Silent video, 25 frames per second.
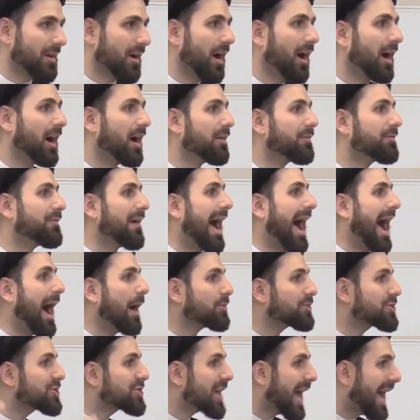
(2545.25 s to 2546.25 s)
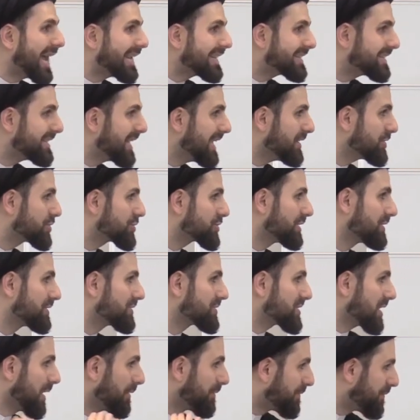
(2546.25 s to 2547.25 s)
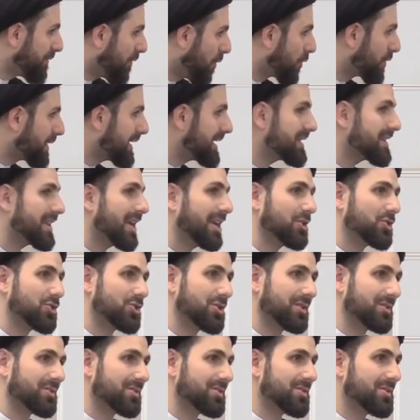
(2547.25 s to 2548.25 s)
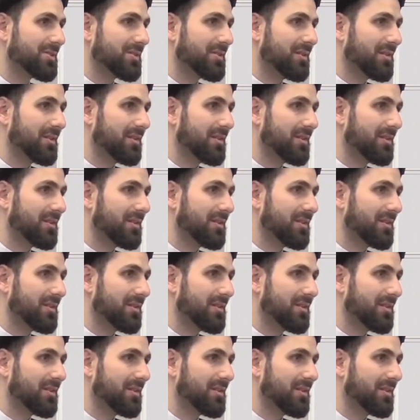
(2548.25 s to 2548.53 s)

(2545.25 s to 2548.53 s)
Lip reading: of outside nations, of foreign nations,